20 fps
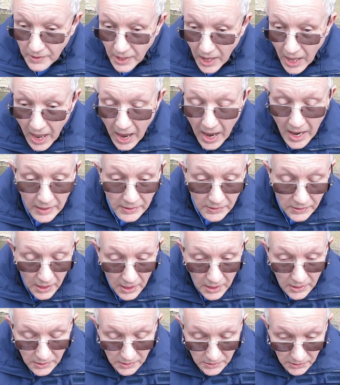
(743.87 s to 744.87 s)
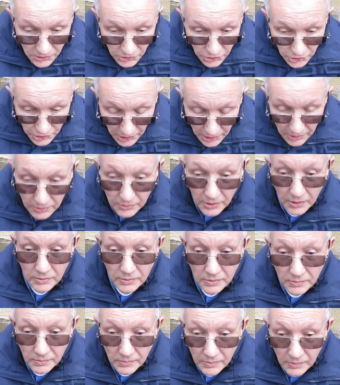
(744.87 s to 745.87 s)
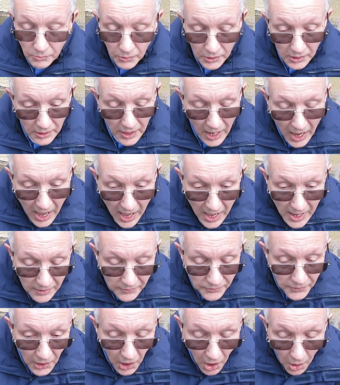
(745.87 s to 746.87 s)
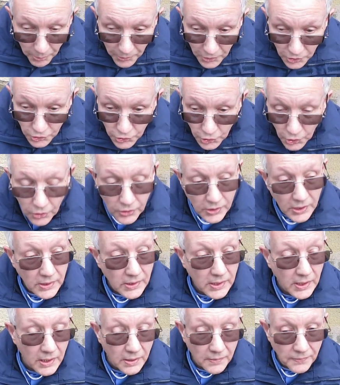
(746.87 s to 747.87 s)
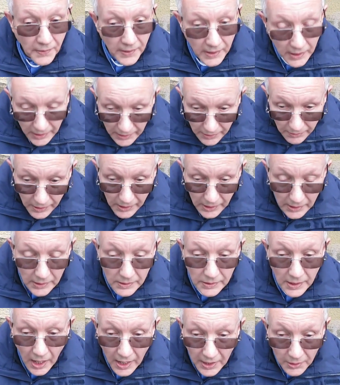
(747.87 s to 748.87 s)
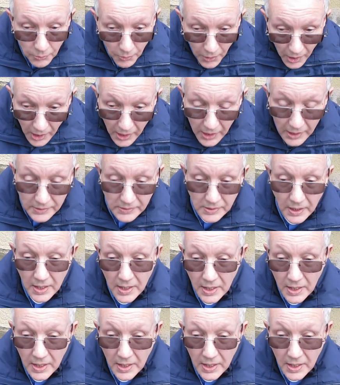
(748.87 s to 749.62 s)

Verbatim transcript: and the children will have the opportunity of hearing Thy word